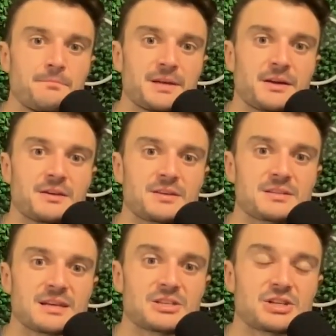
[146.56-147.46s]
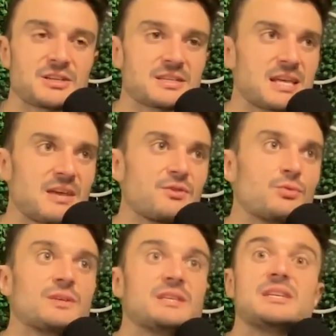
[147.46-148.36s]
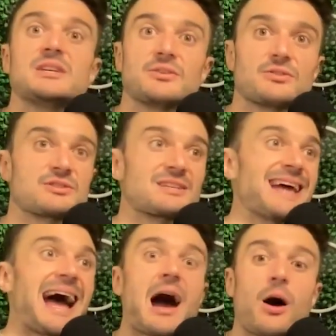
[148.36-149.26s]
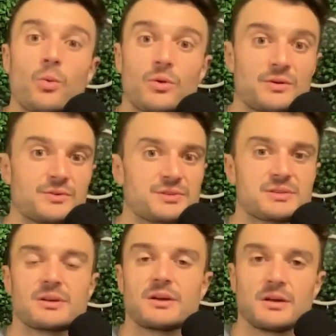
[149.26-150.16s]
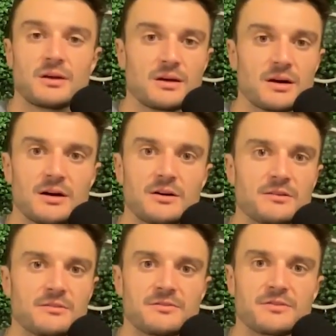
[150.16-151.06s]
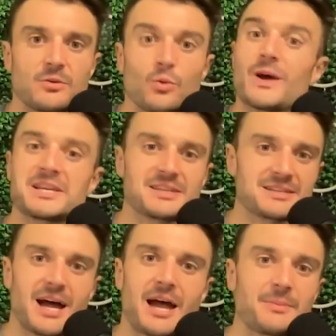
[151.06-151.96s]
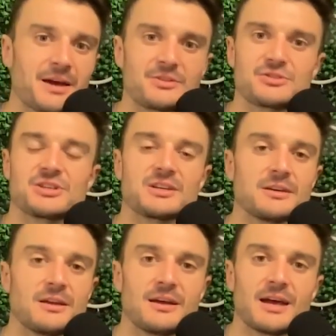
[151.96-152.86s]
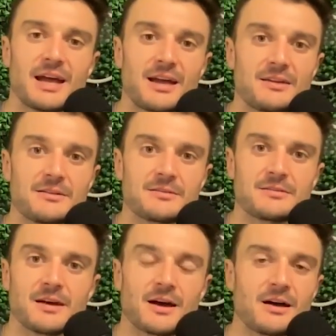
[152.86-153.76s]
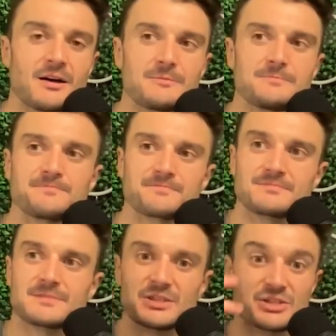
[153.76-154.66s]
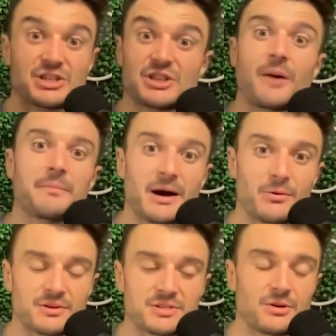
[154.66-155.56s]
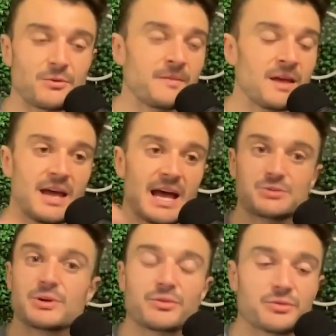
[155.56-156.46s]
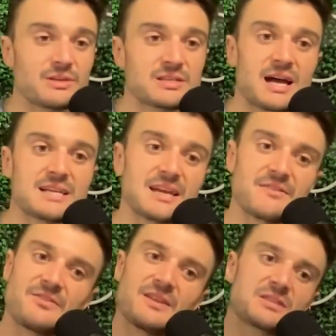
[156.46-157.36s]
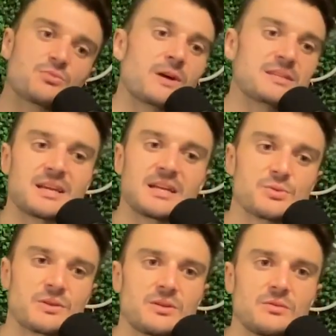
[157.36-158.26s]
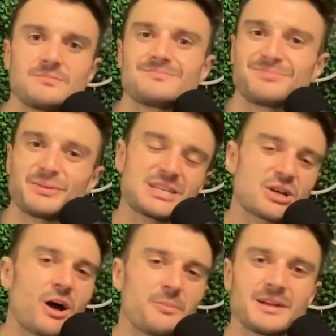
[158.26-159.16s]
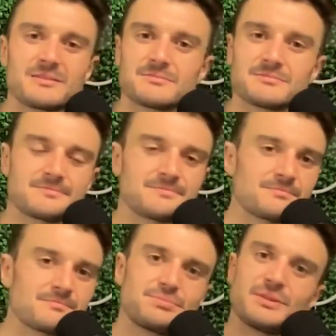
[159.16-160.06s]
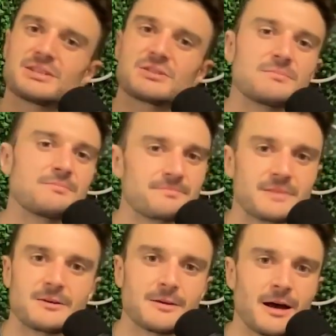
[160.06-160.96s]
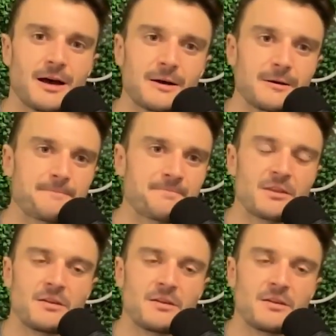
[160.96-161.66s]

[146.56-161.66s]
because it's going to save you years and hours of wasted time, energy, and just thought power. So as we go through this, guys, if this resonates with you, please comment. Please put a